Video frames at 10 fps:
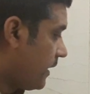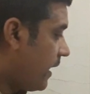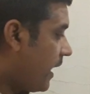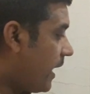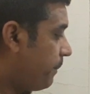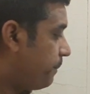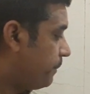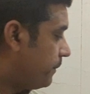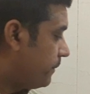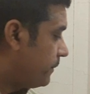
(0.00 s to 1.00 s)
Harp
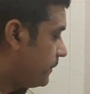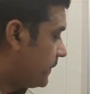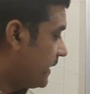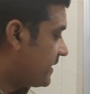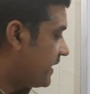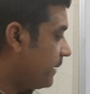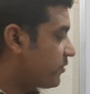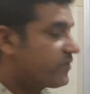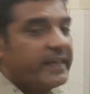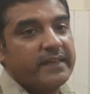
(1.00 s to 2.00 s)
the same
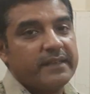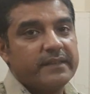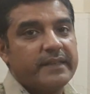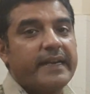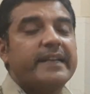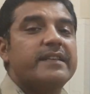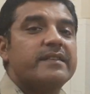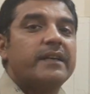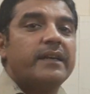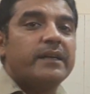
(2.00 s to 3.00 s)
string, that
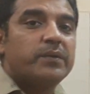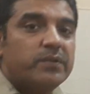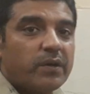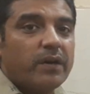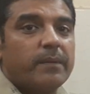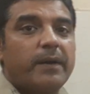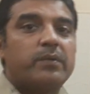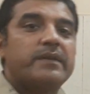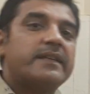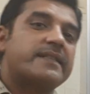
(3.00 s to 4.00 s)
is to talk
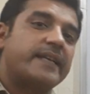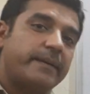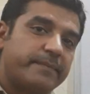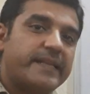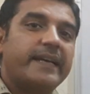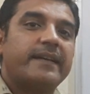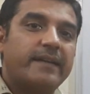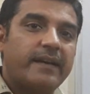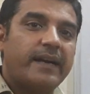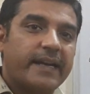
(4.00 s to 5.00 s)
about the same thing
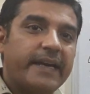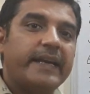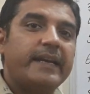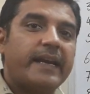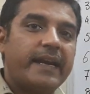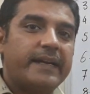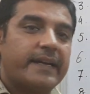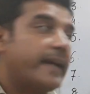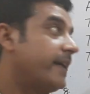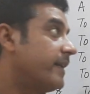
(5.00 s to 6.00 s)
again and
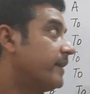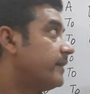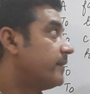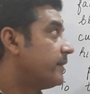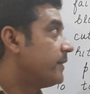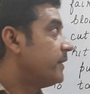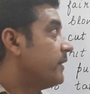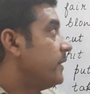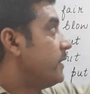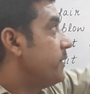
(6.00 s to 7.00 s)
again.
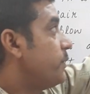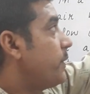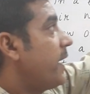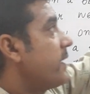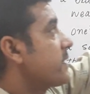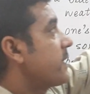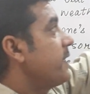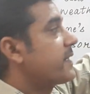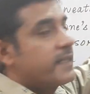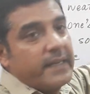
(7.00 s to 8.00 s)
Judas
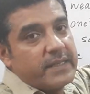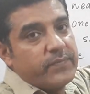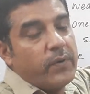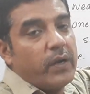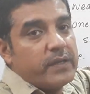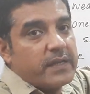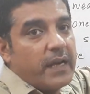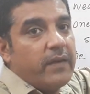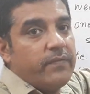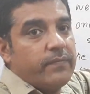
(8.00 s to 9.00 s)
Kiss is false
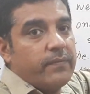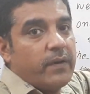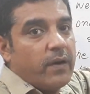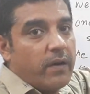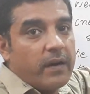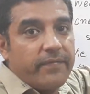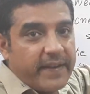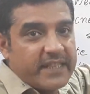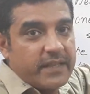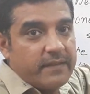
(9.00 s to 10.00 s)
love or
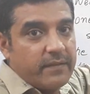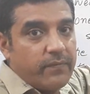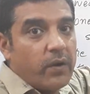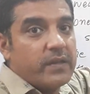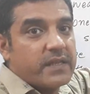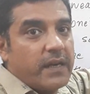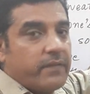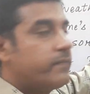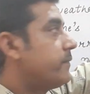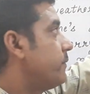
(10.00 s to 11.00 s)
affection, false
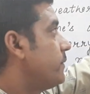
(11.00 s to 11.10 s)
love.